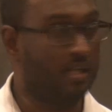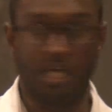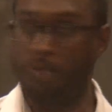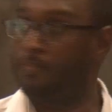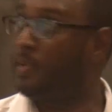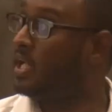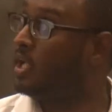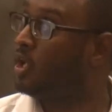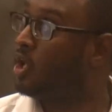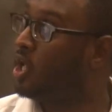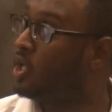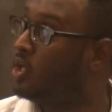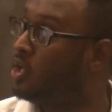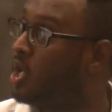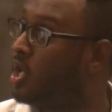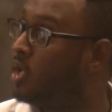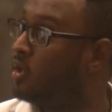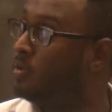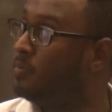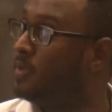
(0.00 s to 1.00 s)
depending on
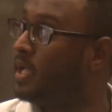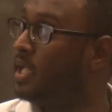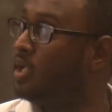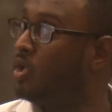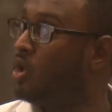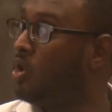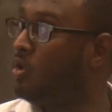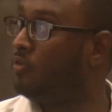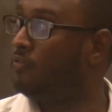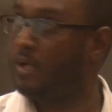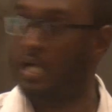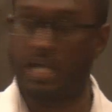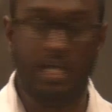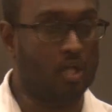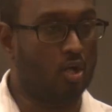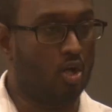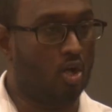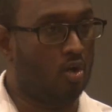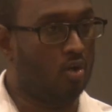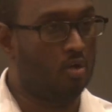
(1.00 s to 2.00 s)
your domain or
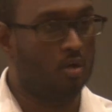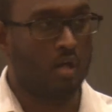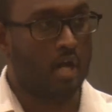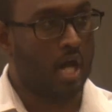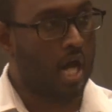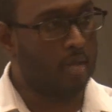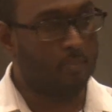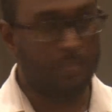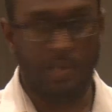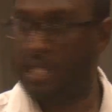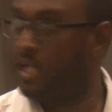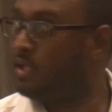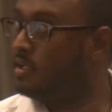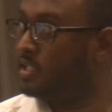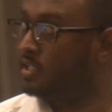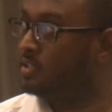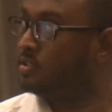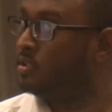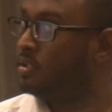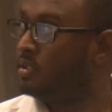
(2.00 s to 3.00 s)
file or IP
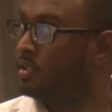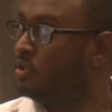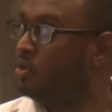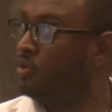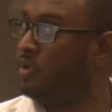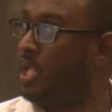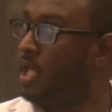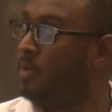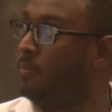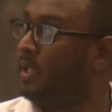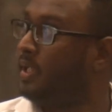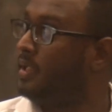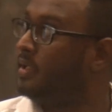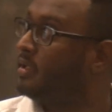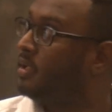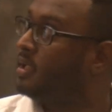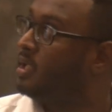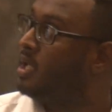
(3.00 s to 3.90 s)
address, you name it.